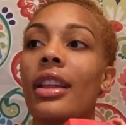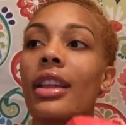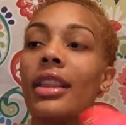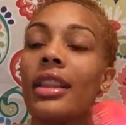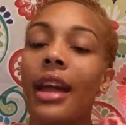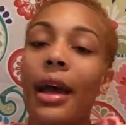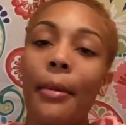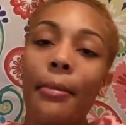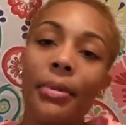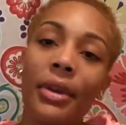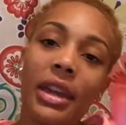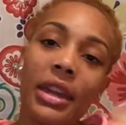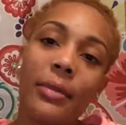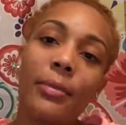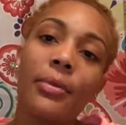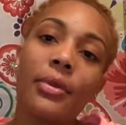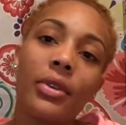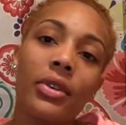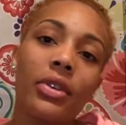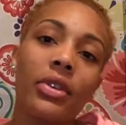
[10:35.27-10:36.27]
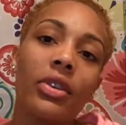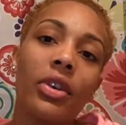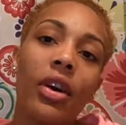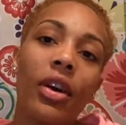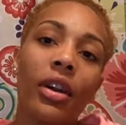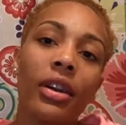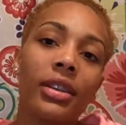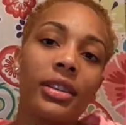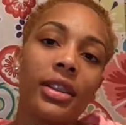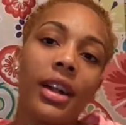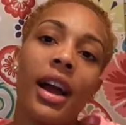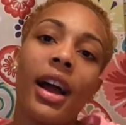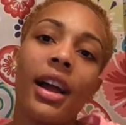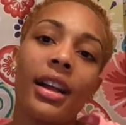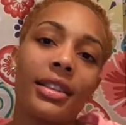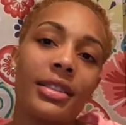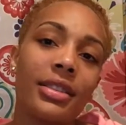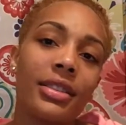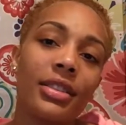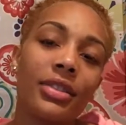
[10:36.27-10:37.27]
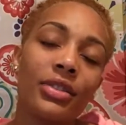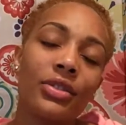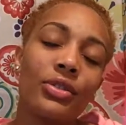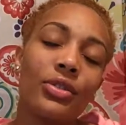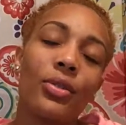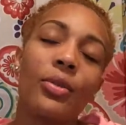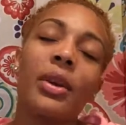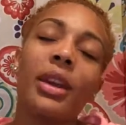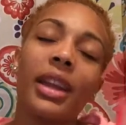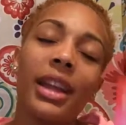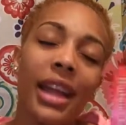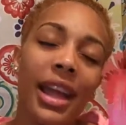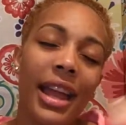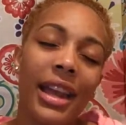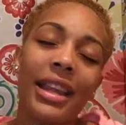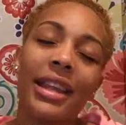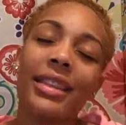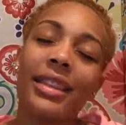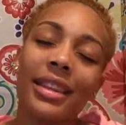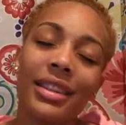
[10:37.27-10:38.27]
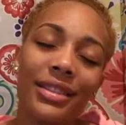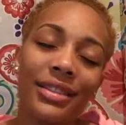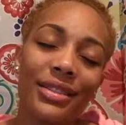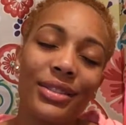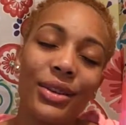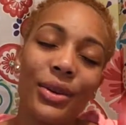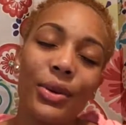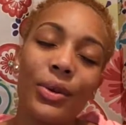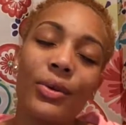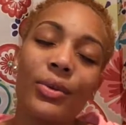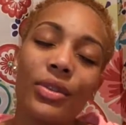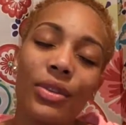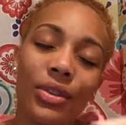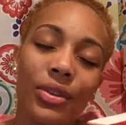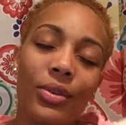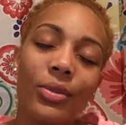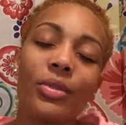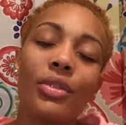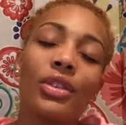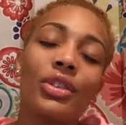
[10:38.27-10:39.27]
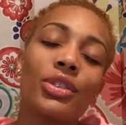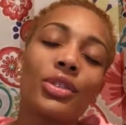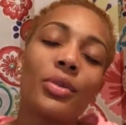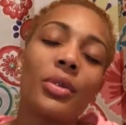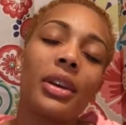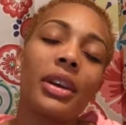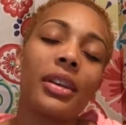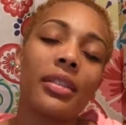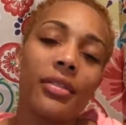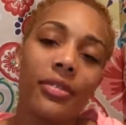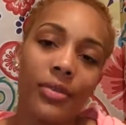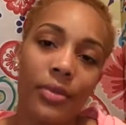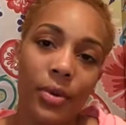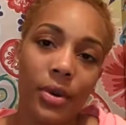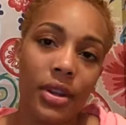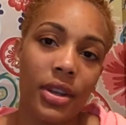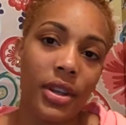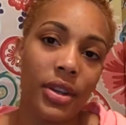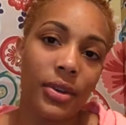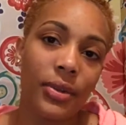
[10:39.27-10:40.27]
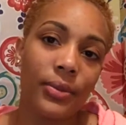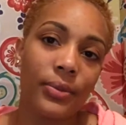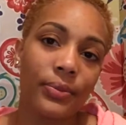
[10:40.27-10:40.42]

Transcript: that people are not doing anything to you, they're doing it for you.